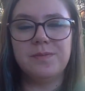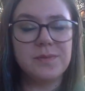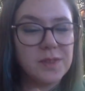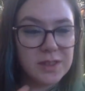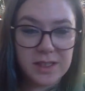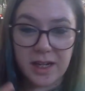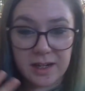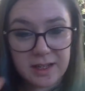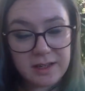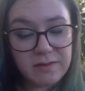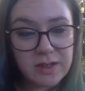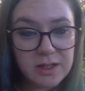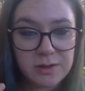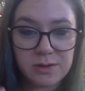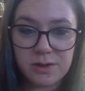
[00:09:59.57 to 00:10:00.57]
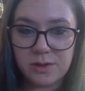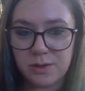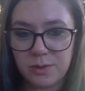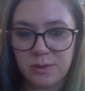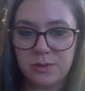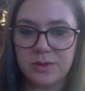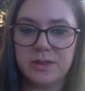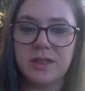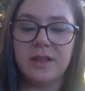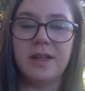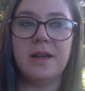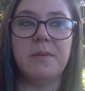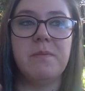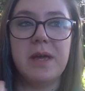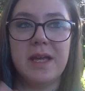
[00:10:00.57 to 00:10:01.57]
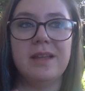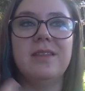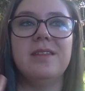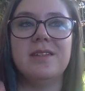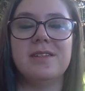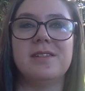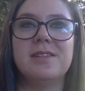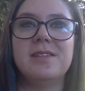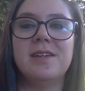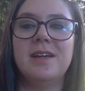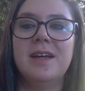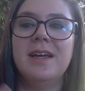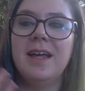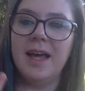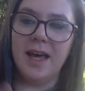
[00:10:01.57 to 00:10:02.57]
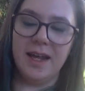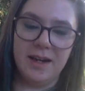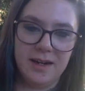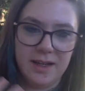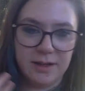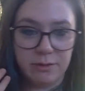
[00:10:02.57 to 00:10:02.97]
just kind of giving you tools to like make this editing